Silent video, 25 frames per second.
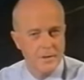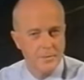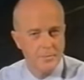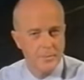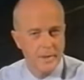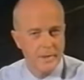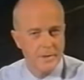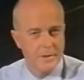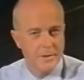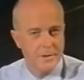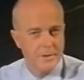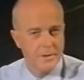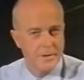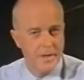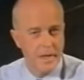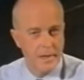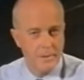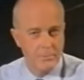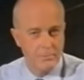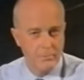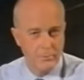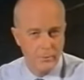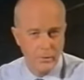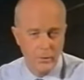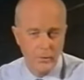made the
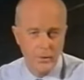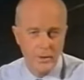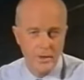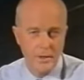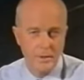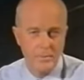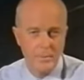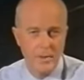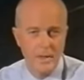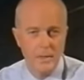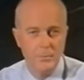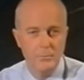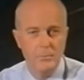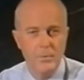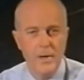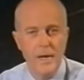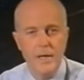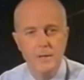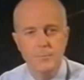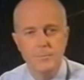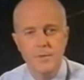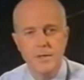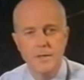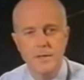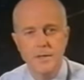same point about
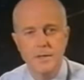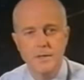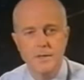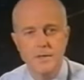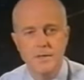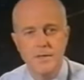Bradman and his